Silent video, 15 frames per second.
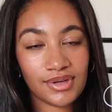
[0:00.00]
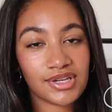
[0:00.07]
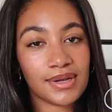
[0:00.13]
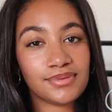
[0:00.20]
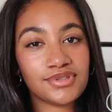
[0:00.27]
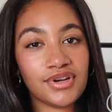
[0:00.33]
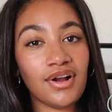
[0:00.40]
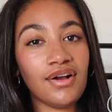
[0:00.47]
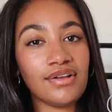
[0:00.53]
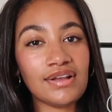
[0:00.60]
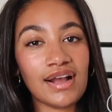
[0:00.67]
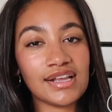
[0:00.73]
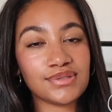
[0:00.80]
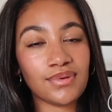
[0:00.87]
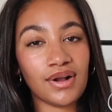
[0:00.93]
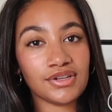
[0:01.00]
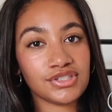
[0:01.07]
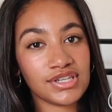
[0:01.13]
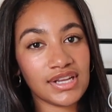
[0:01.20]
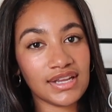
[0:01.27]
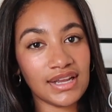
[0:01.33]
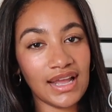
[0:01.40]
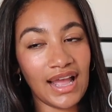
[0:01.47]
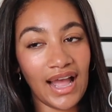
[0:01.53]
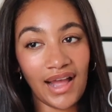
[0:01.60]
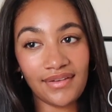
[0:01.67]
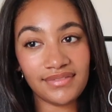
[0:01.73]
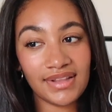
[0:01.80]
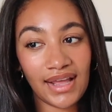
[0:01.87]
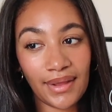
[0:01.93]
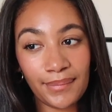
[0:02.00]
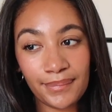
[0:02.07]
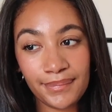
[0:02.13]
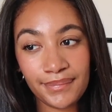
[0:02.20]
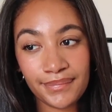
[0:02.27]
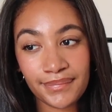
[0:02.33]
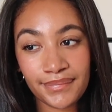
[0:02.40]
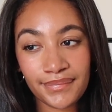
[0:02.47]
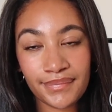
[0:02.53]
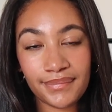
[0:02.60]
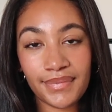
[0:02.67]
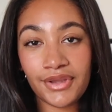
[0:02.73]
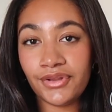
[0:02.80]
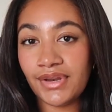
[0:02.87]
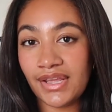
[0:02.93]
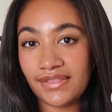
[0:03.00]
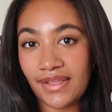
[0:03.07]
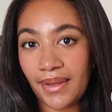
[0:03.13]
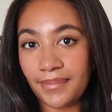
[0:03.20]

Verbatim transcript: which I'm sure all you guys watching have them, but you need